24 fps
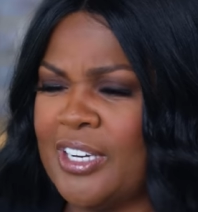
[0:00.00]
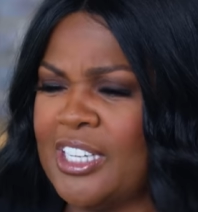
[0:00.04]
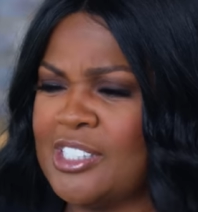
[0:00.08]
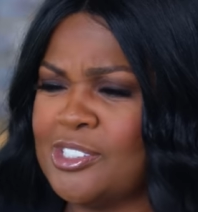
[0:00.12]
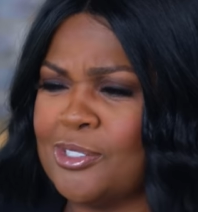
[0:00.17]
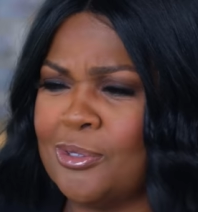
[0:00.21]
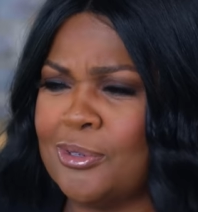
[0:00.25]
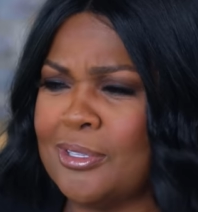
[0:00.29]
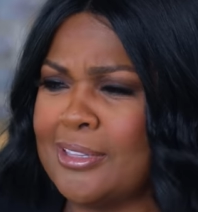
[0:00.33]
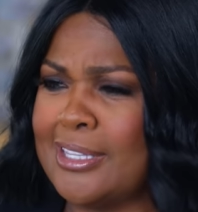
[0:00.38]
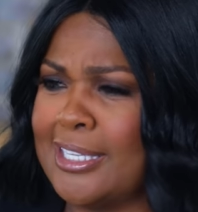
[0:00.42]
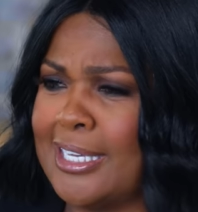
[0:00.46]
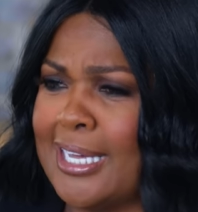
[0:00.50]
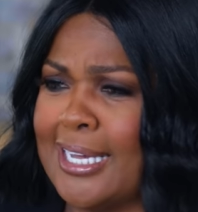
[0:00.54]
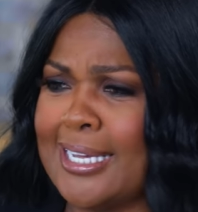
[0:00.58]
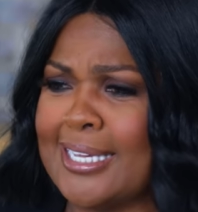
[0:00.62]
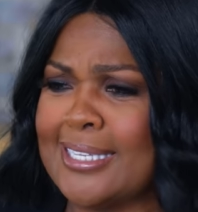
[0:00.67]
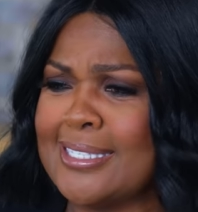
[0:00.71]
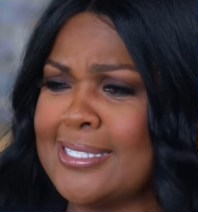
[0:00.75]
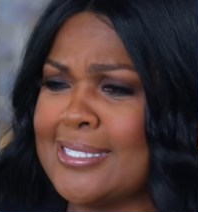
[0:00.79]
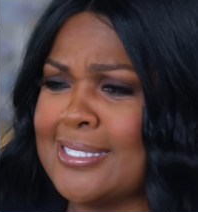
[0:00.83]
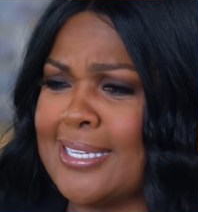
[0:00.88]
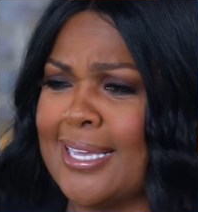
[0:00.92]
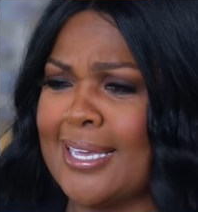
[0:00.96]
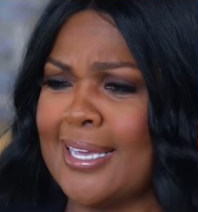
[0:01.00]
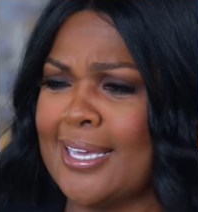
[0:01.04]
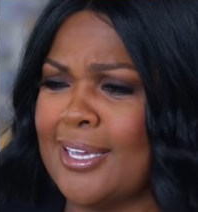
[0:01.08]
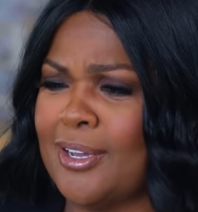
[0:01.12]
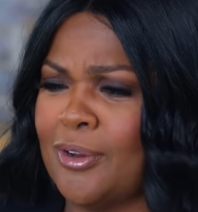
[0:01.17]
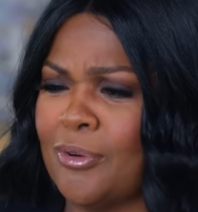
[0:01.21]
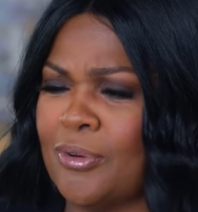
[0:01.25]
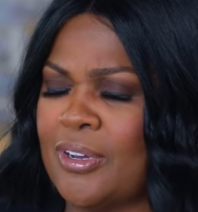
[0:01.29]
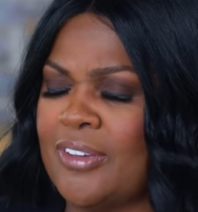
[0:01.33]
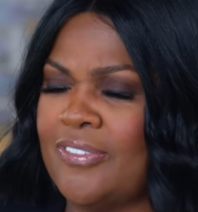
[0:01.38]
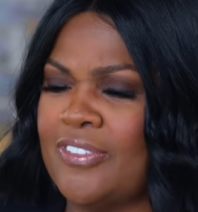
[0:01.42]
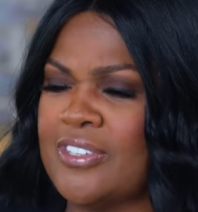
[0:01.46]
That's the only thing I can say.
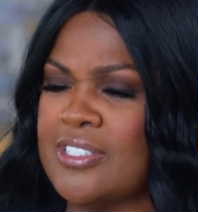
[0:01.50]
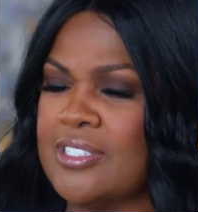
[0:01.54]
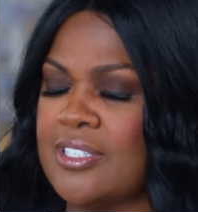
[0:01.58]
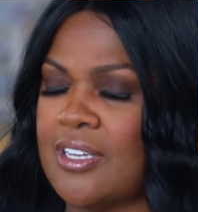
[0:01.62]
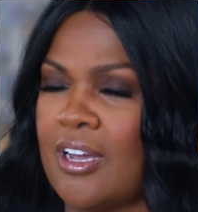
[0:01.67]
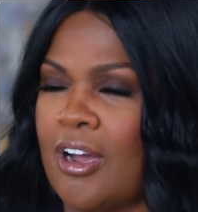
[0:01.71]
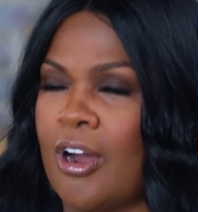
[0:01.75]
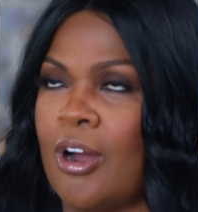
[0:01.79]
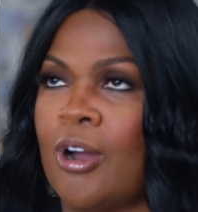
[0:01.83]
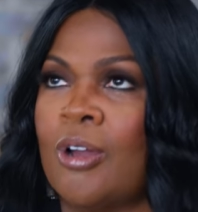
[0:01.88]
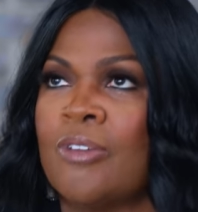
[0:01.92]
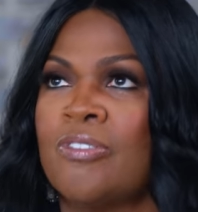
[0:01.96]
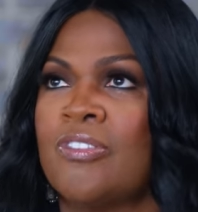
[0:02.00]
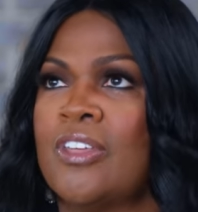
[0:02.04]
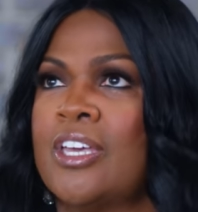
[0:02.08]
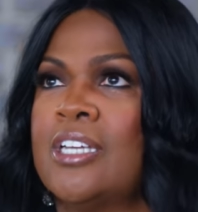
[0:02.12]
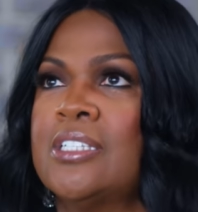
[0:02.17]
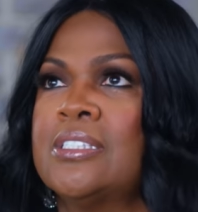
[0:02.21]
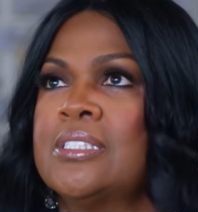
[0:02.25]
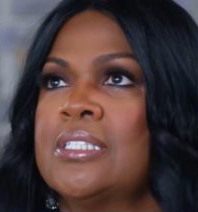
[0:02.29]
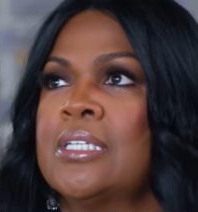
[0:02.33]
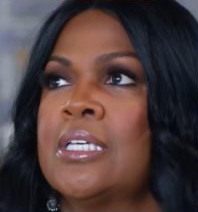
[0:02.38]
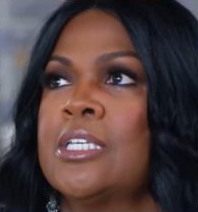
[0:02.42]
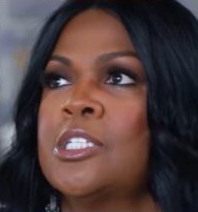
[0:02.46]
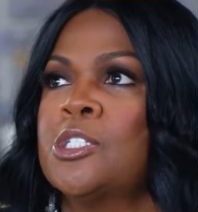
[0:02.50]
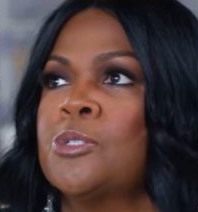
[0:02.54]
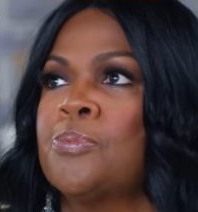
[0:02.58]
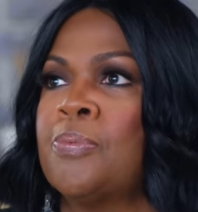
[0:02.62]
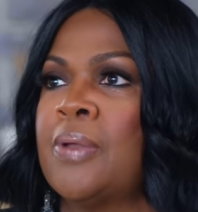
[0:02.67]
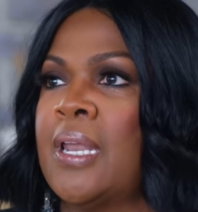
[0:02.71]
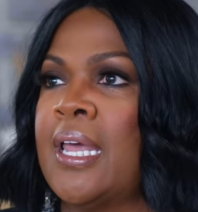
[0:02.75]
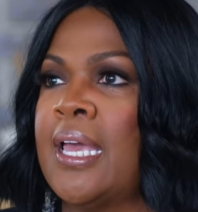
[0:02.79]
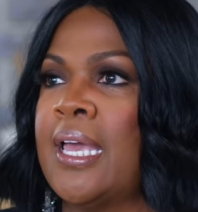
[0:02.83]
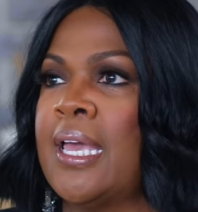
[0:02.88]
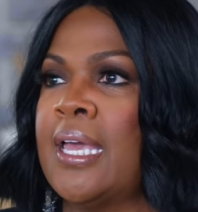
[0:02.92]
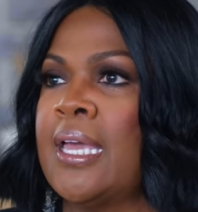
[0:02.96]
Grief is a hard thing to
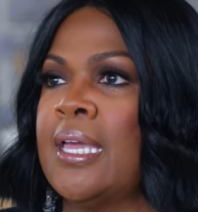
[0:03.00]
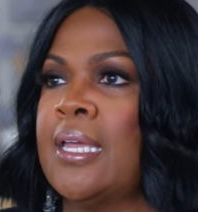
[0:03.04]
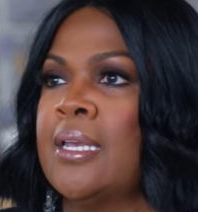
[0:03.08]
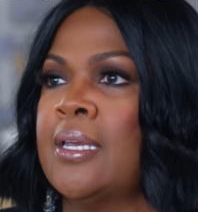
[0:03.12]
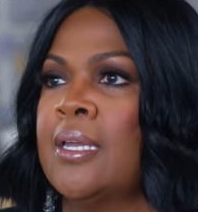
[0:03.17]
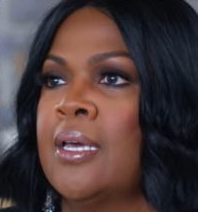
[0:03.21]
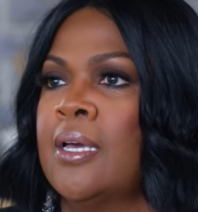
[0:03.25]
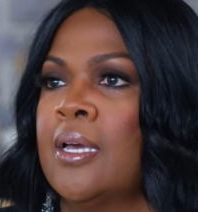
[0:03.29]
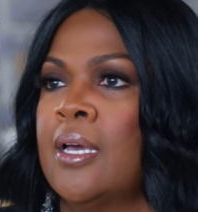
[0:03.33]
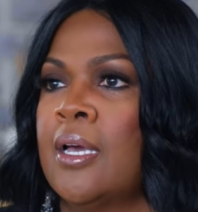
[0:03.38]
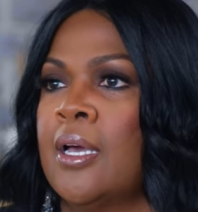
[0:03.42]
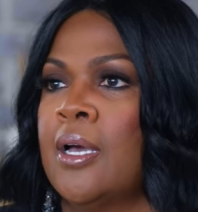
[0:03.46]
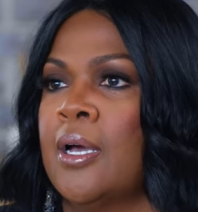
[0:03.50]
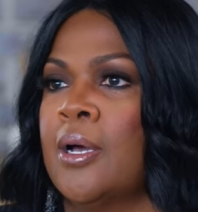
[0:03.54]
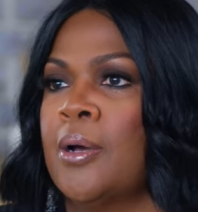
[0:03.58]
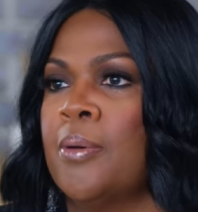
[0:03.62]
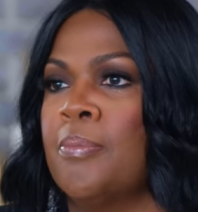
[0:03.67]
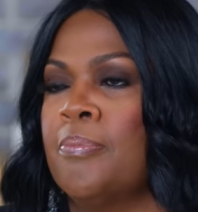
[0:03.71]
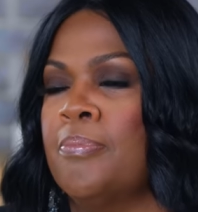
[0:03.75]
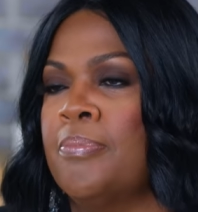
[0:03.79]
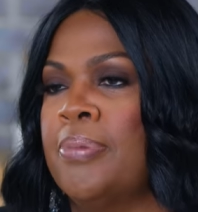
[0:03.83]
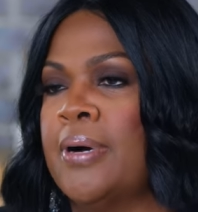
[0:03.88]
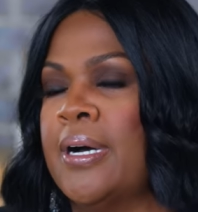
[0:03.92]
explain, mm-hmm.